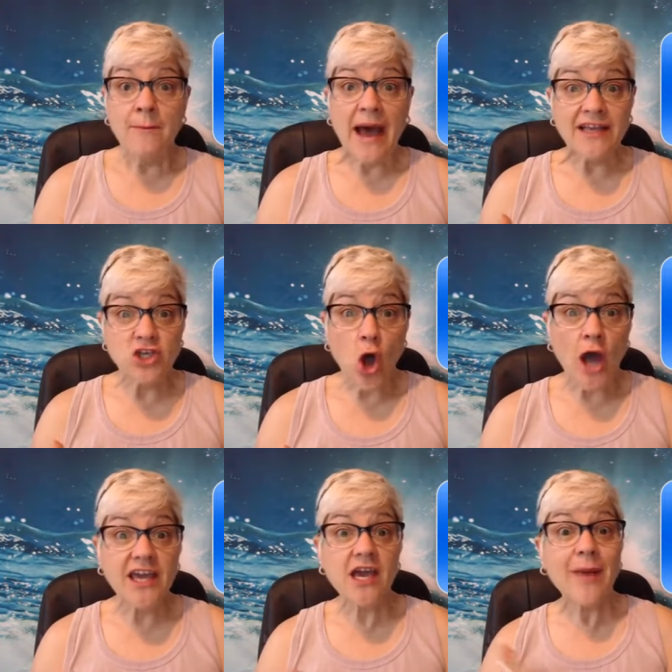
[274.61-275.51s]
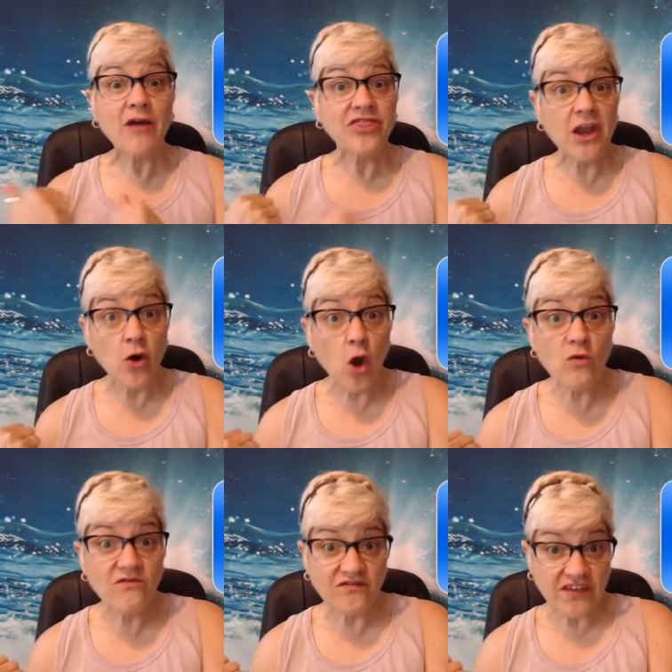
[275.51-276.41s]
by talking about their
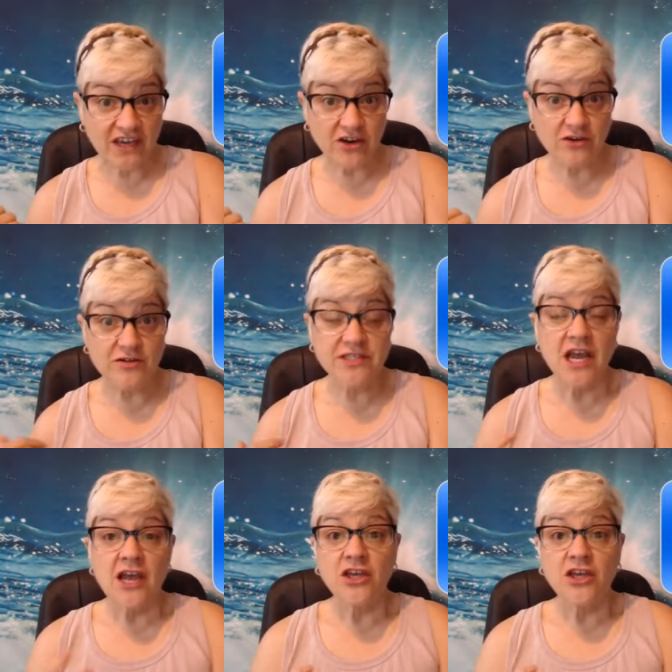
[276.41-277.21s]
own fears.